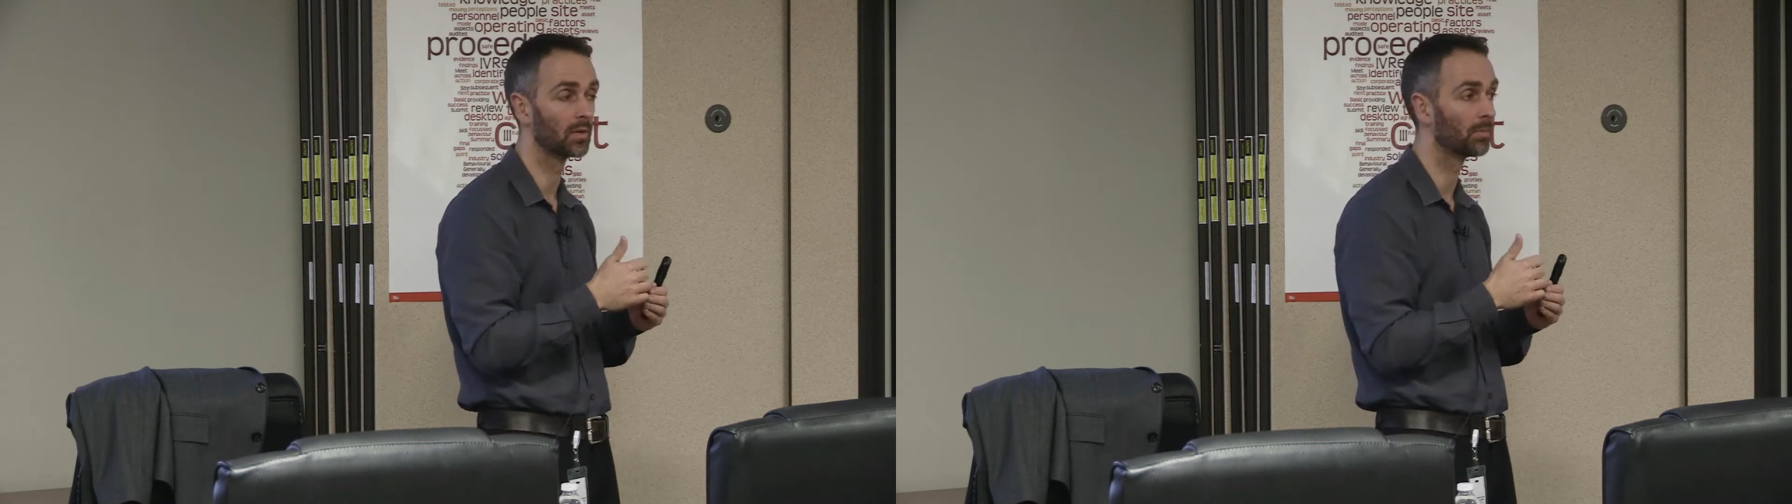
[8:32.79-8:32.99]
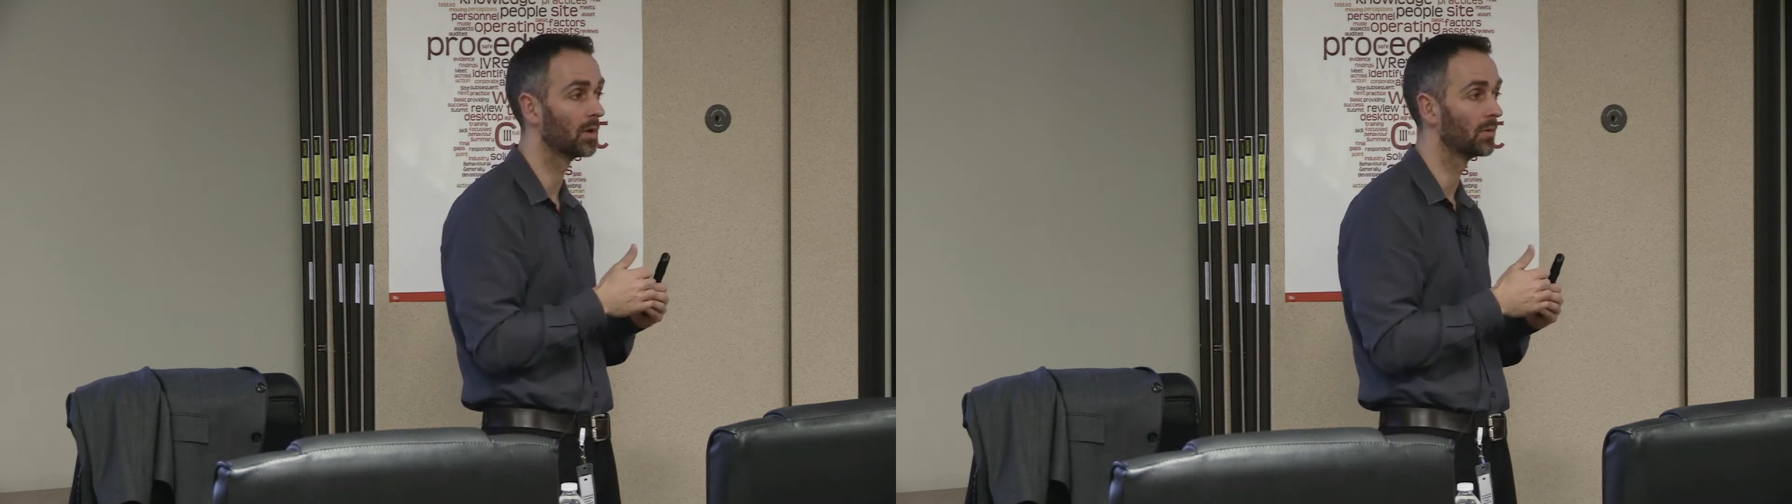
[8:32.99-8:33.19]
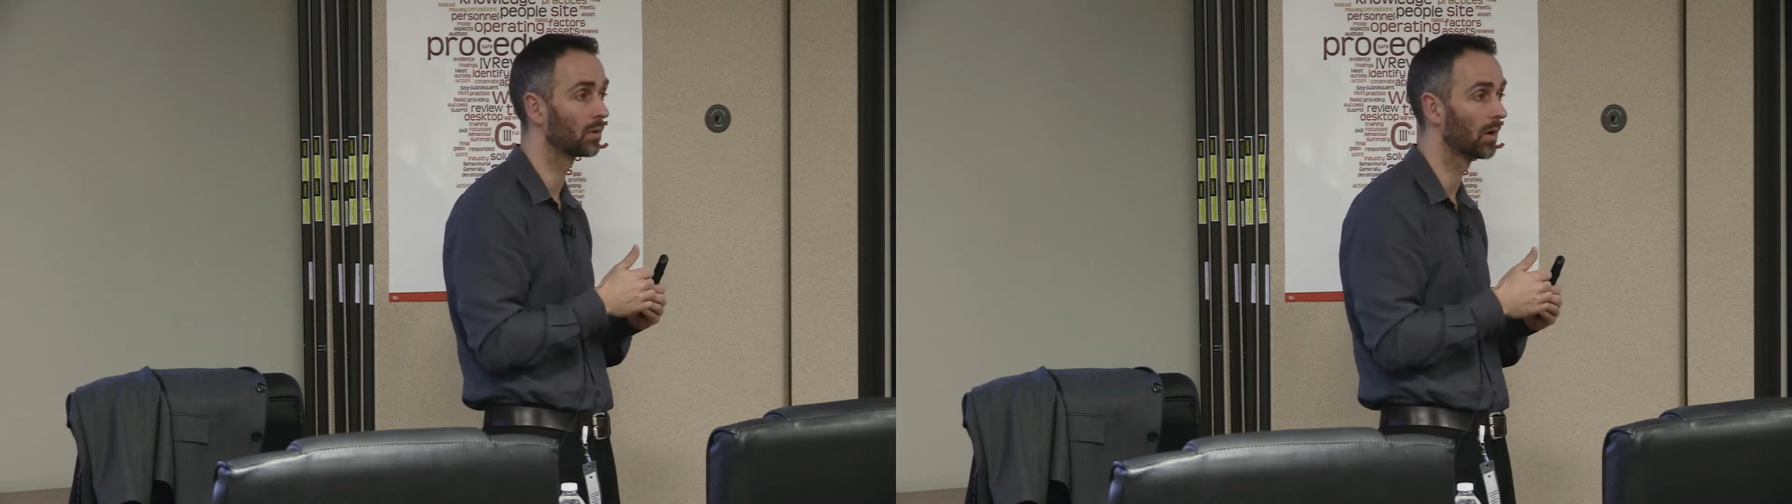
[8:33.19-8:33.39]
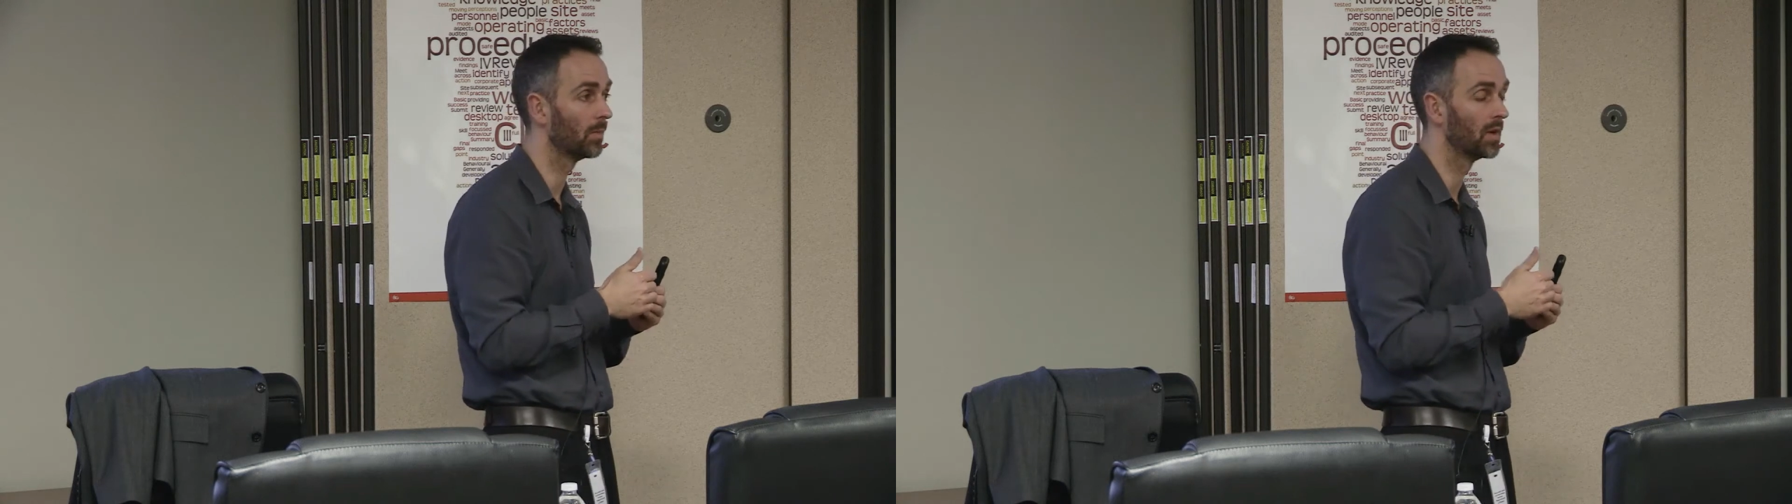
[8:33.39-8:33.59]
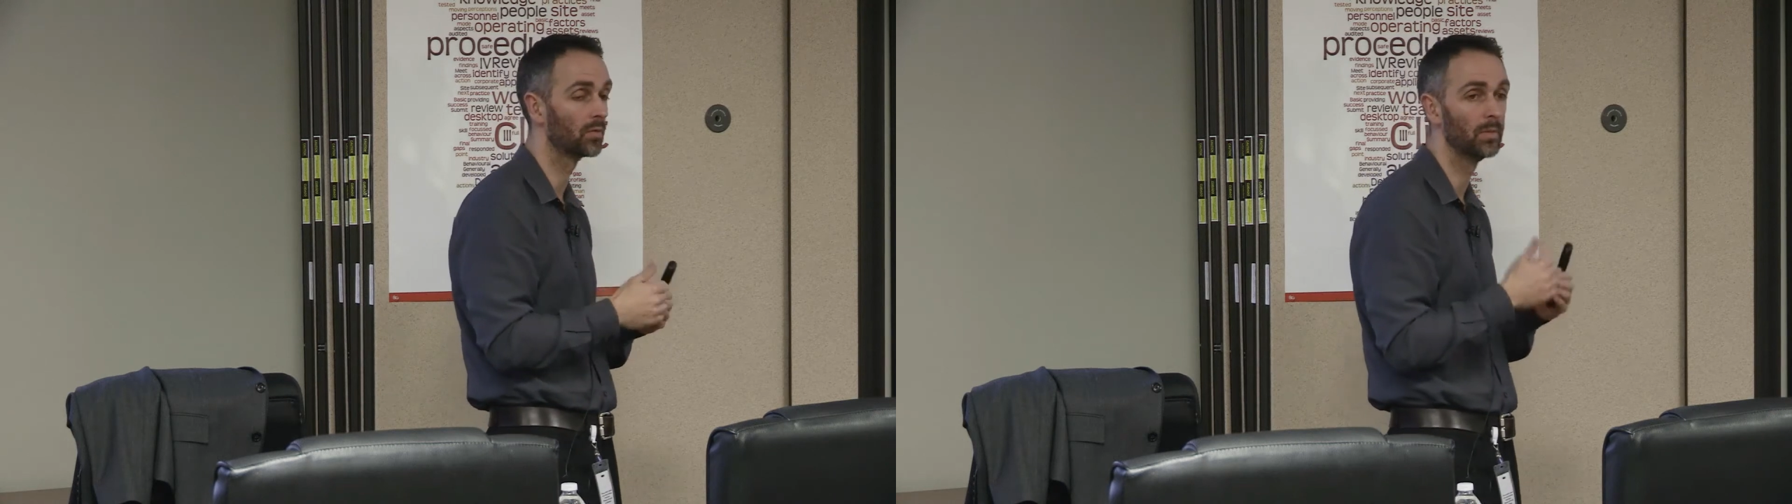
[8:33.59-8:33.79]
putting the
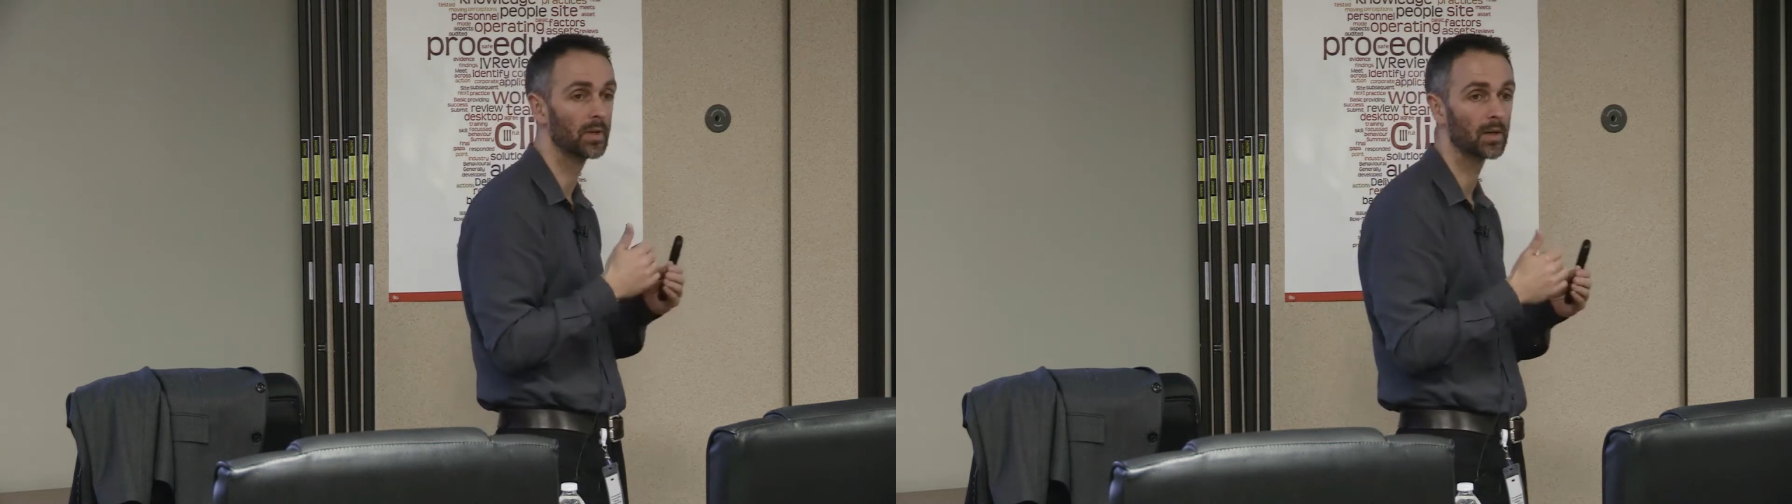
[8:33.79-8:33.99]
equipment if we make